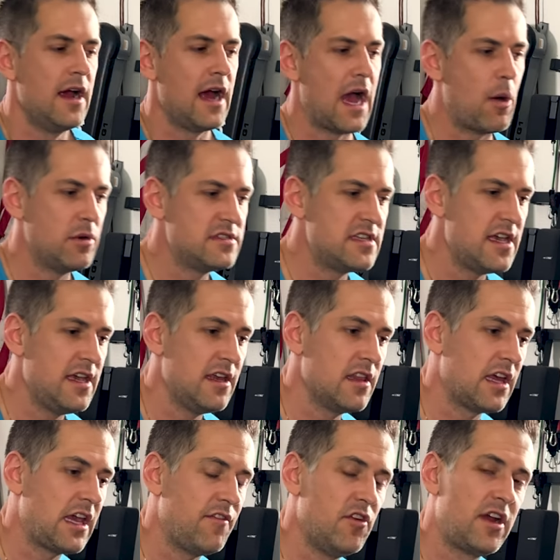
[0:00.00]
I would say
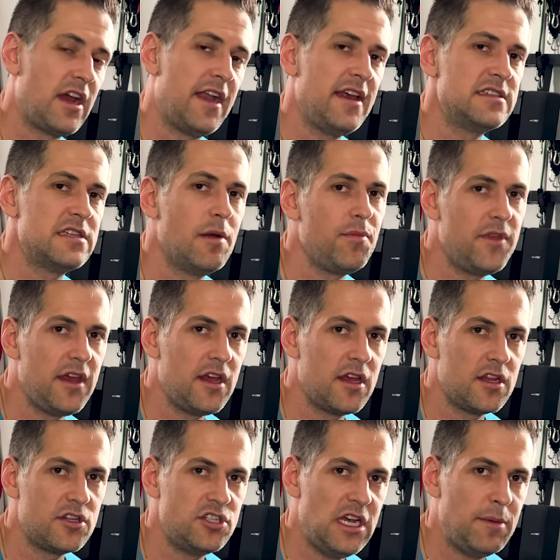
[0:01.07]
like if you're getting
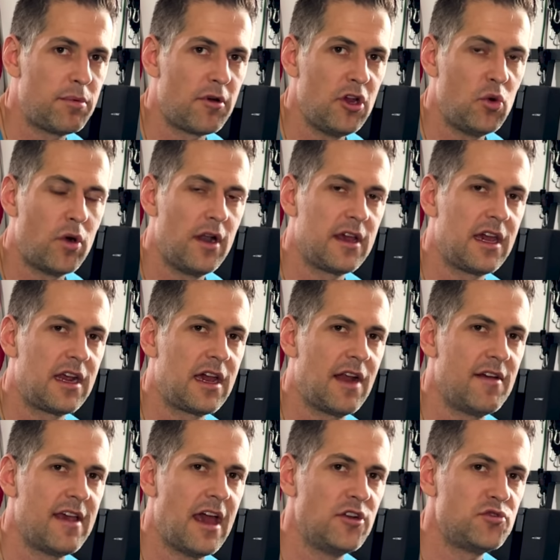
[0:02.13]
something cheaper, you want to get
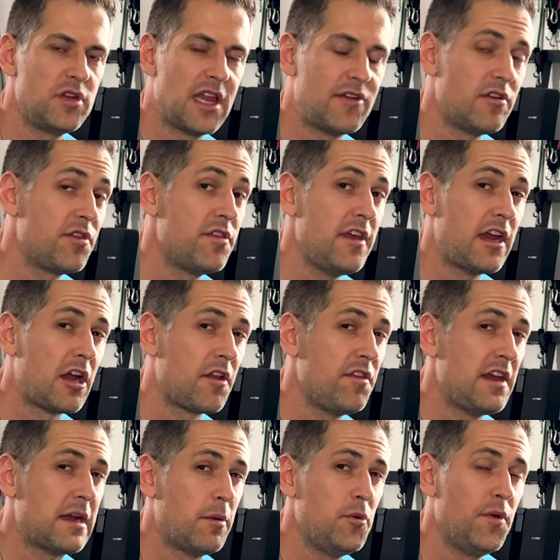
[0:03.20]
kind of an entry level thing, you're
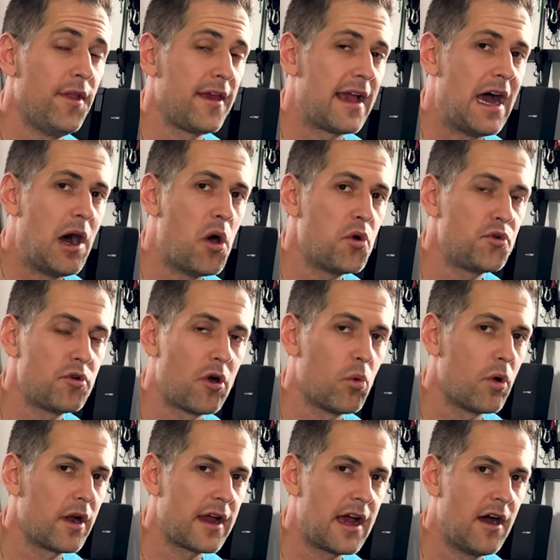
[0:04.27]
thinking of doing like outdoor
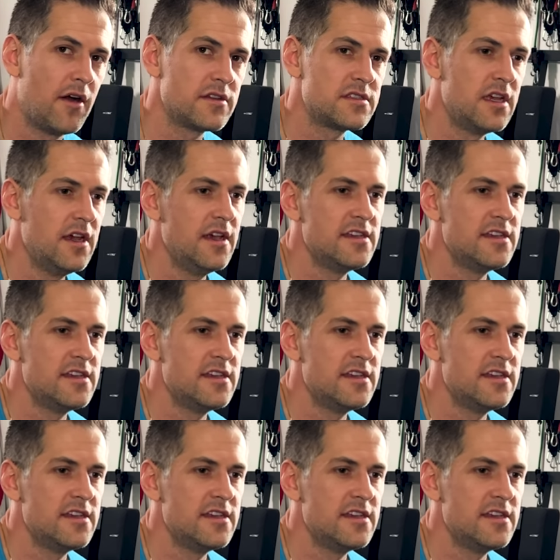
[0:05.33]
workouts,